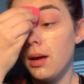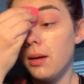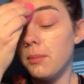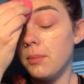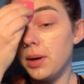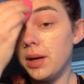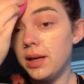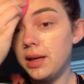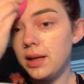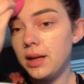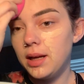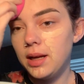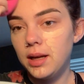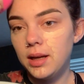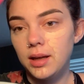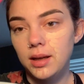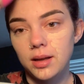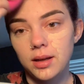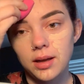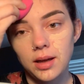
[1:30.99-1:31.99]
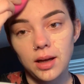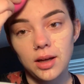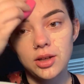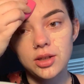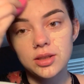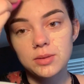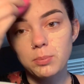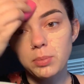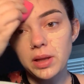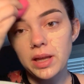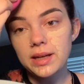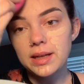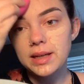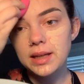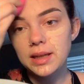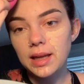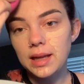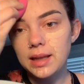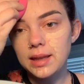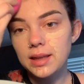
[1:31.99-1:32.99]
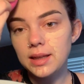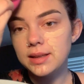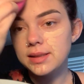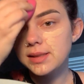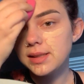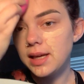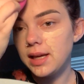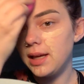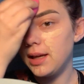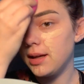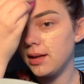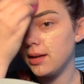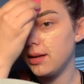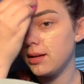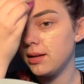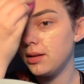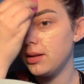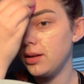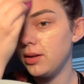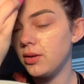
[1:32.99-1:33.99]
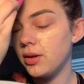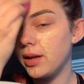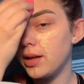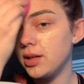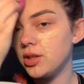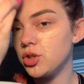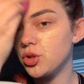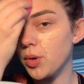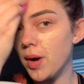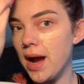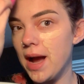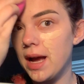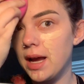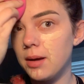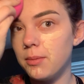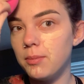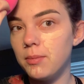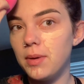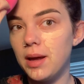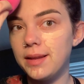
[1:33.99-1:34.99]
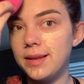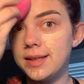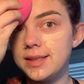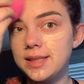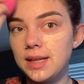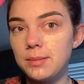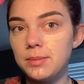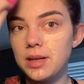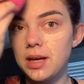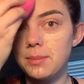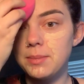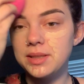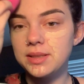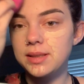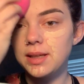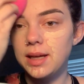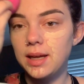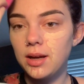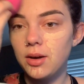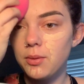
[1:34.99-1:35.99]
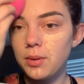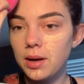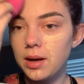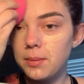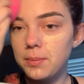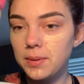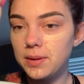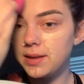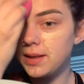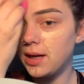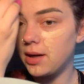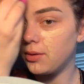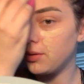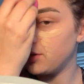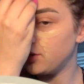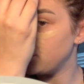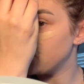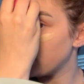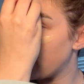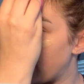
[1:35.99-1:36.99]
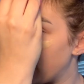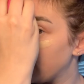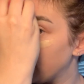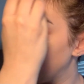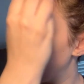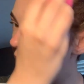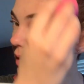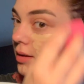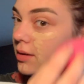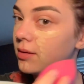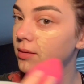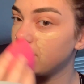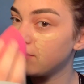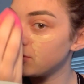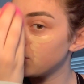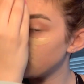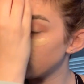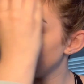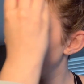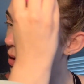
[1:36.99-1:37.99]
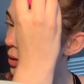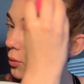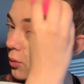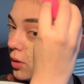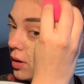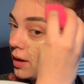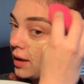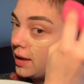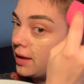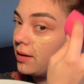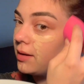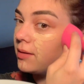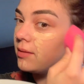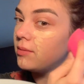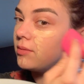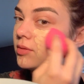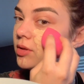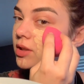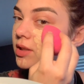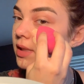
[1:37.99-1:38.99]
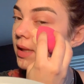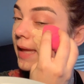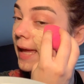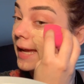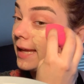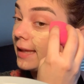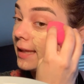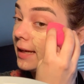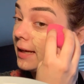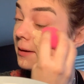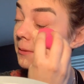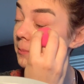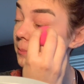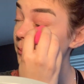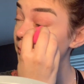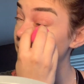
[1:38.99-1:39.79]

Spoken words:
But yeah, you just blend it like this, like you kind of drag at the same time as like going up and down. You drag it to where you want it, just lightly.